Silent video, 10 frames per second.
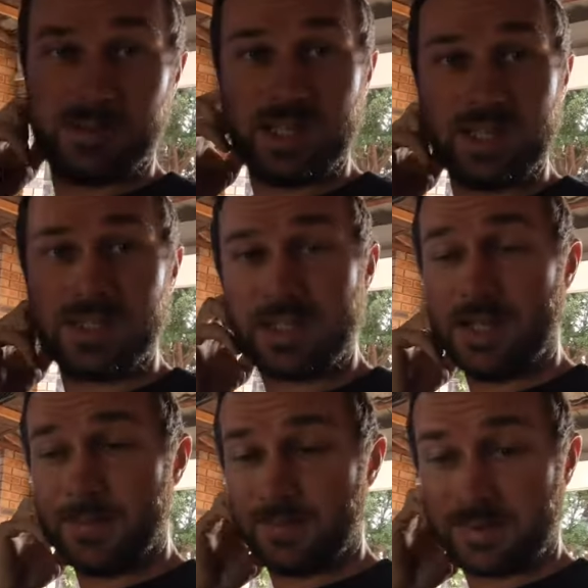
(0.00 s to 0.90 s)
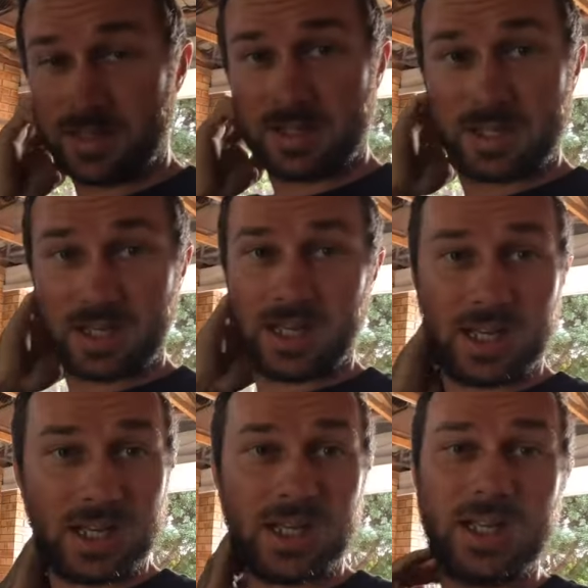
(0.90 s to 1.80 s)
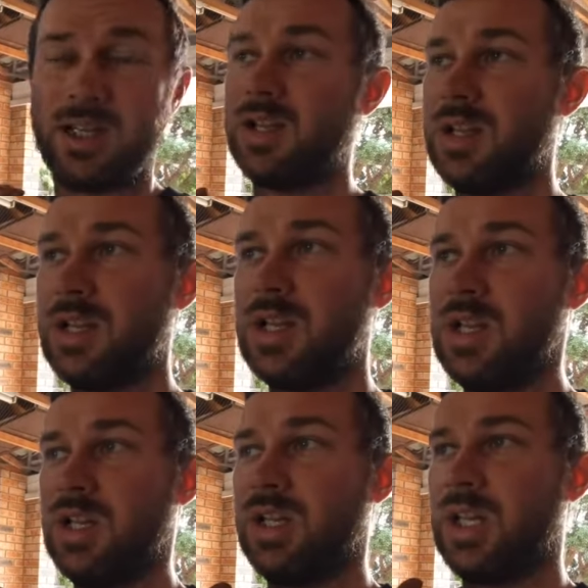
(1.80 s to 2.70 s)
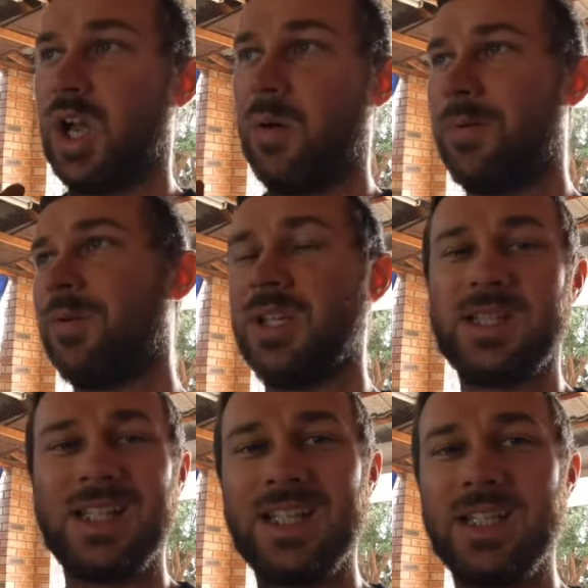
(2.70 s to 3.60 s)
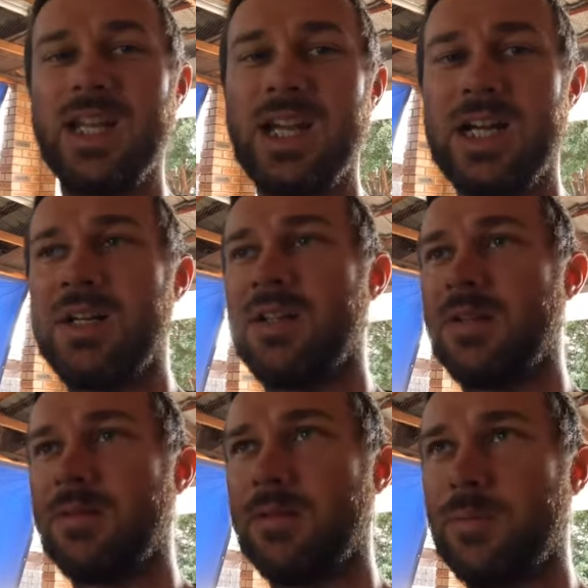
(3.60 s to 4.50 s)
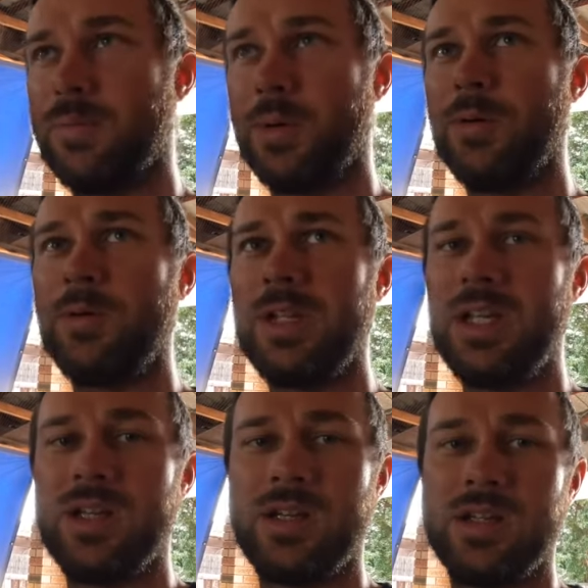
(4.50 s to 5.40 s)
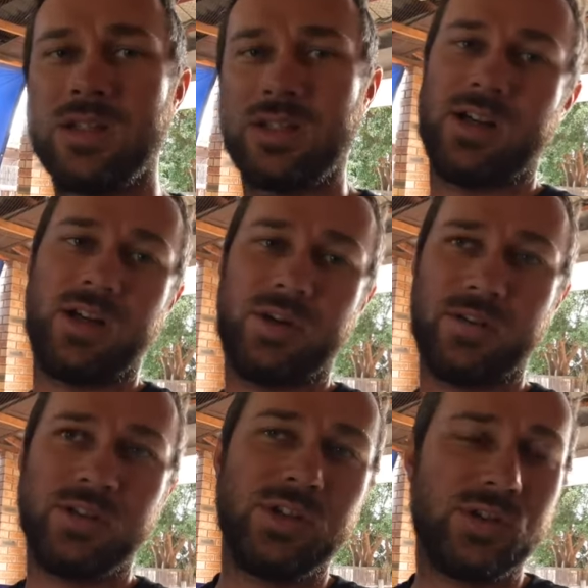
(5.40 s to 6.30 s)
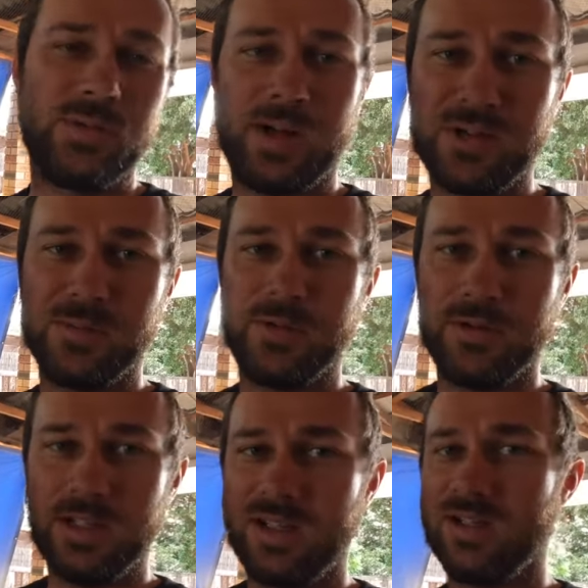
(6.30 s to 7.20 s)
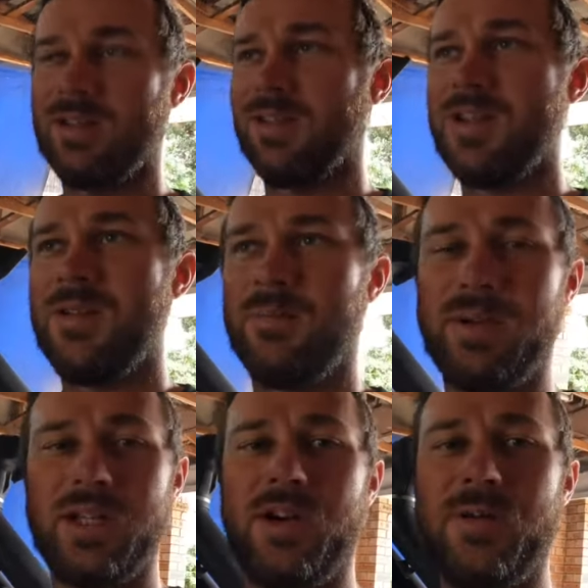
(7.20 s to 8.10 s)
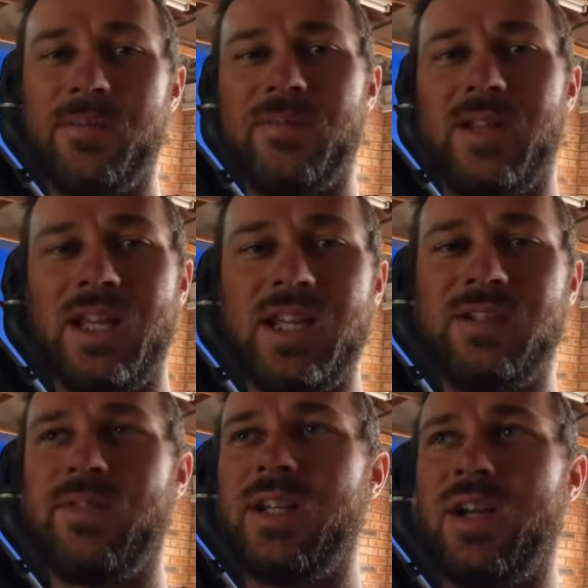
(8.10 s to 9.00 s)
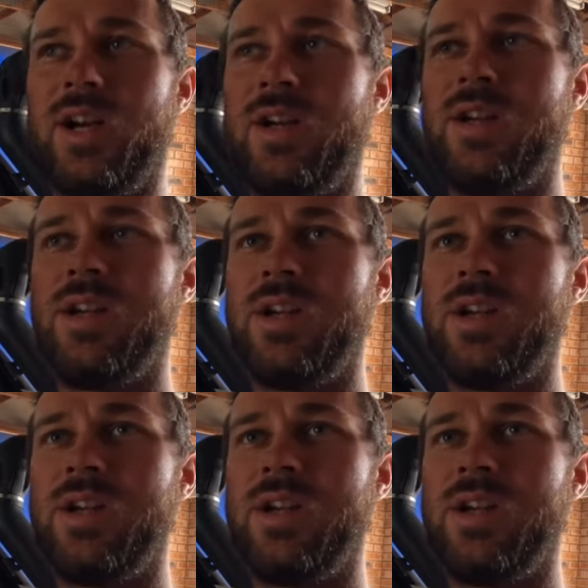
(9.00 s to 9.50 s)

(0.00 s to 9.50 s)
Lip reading: I'll set this up and I'll put this in here now. Pooley, so on YouTube, Uncle Pooley, big help. His video,